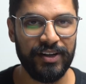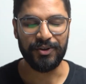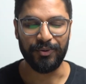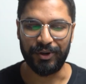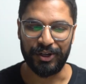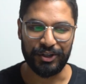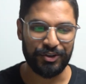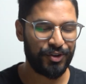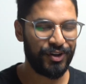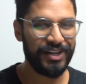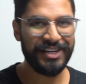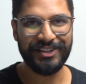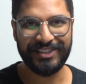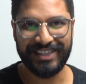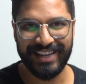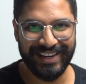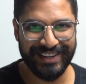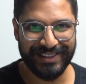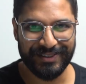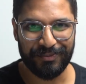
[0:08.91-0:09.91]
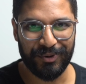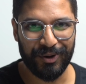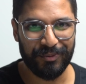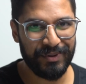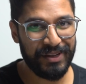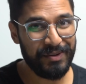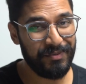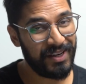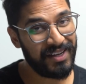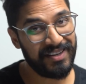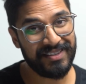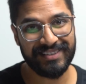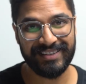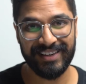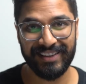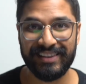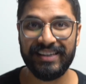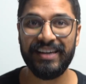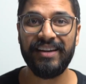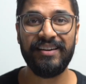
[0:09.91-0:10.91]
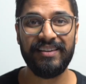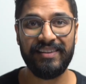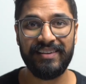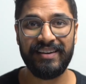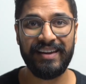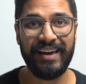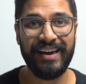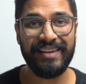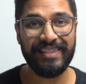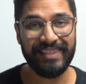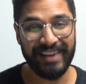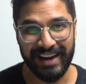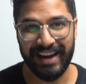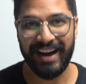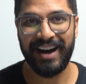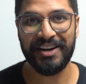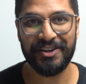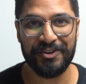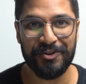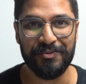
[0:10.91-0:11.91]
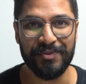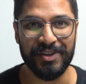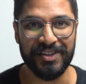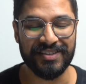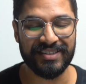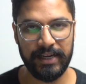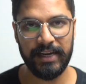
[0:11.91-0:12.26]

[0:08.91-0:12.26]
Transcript: You want to treat your tenants properly because at the end of the day, they are humans.